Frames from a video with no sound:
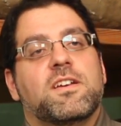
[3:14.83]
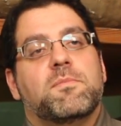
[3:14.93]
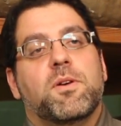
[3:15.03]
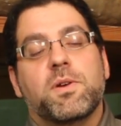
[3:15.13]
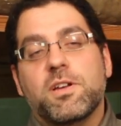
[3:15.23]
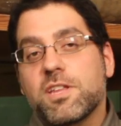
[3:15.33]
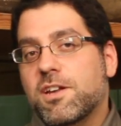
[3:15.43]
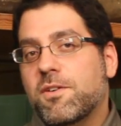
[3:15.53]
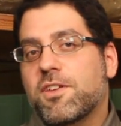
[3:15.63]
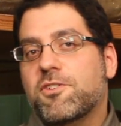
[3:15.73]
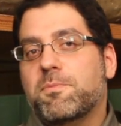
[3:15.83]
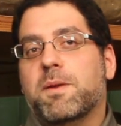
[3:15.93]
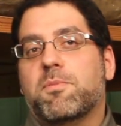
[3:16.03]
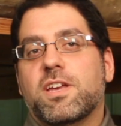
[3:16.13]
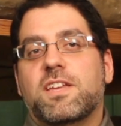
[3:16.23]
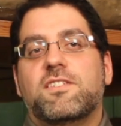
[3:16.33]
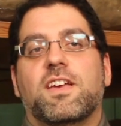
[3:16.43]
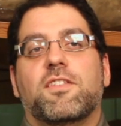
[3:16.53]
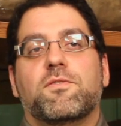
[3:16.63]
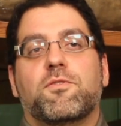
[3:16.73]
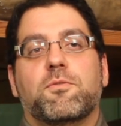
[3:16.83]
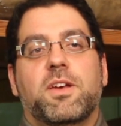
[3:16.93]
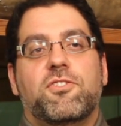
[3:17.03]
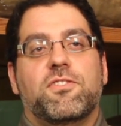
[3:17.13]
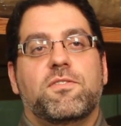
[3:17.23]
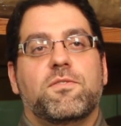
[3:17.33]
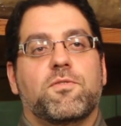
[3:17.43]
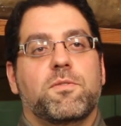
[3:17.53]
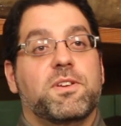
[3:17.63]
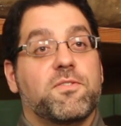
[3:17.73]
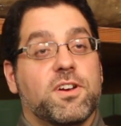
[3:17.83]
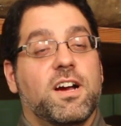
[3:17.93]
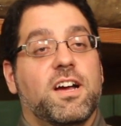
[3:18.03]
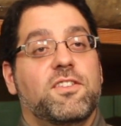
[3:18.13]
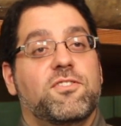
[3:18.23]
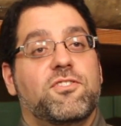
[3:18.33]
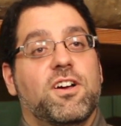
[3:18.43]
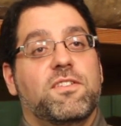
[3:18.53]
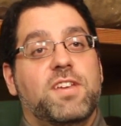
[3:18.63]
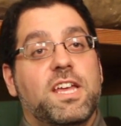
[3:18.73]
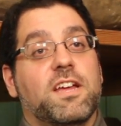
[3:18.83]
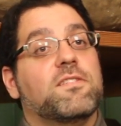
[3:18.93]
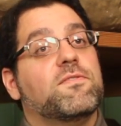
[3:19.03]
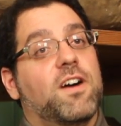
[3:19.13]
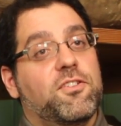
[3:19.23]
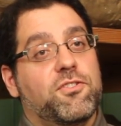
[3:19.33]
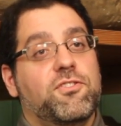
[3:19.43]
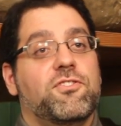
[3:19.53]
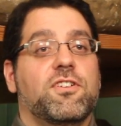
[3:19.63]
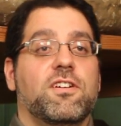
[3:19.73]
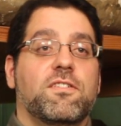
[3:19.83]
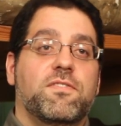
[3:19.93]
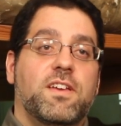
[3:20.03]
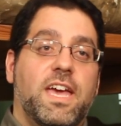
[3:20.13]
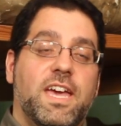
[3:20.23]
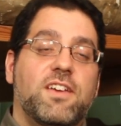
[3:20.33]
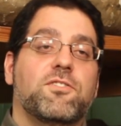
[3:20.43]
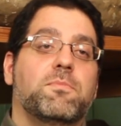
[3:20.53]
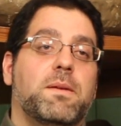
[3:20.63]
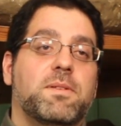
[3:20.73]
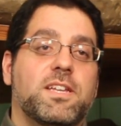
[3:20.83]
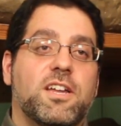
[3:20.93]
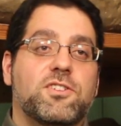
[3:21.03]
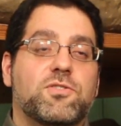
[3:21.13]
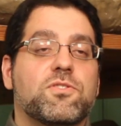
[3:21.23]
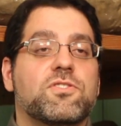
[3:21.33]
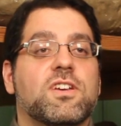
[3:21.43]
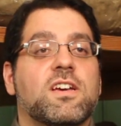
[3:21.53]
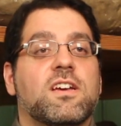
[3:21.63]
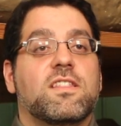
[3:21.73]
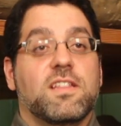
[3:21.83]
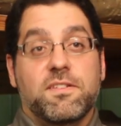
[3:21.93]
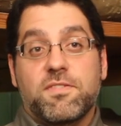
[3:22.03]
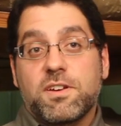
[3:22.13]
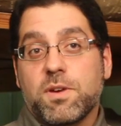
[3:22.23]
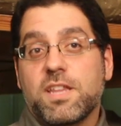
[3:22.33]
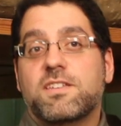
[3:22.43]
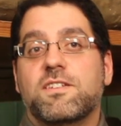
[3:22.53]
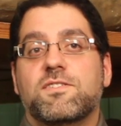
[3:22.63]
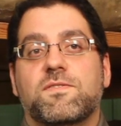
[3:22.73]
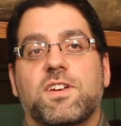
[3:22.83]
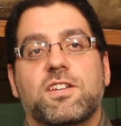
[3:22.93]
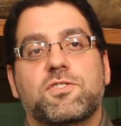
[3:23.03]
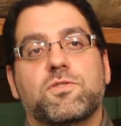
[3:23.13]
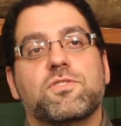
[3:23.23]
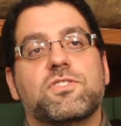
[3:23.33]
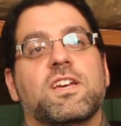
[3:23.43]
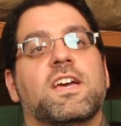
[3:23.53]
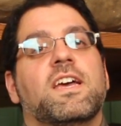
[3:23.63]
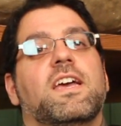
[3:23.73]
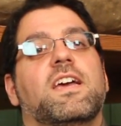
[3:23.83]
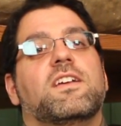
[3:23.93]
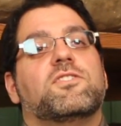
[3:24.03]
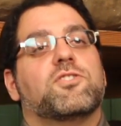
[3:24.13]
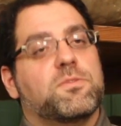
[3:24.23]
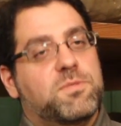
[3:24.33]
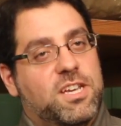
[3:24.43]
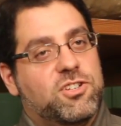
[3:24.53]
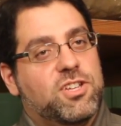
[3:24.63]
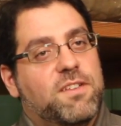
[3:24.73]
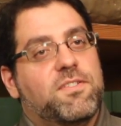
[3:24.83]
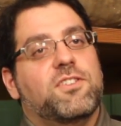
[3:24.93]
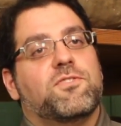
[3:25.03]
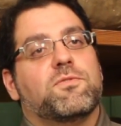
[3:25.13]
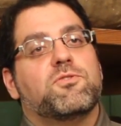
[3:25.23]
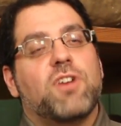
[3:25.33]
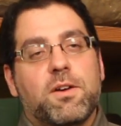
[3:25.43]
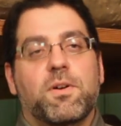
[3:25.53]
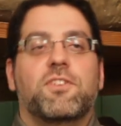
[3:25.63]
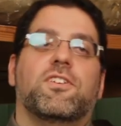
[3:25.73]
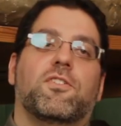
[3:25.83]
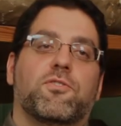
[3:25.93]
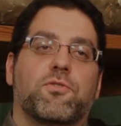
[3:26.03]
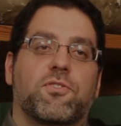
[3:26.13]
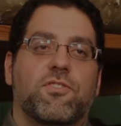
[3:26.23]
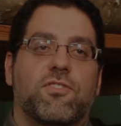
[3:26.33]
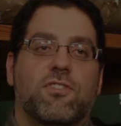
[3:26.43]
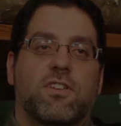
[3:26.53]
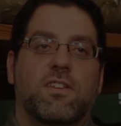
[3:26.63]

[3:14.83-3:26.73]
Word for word: But we only know this by bringing together information from different kinds of data fossils of eggs and baby dinosaurs, the living relatives of dinosaurs, and circumstantial evidence from trackways and other sources.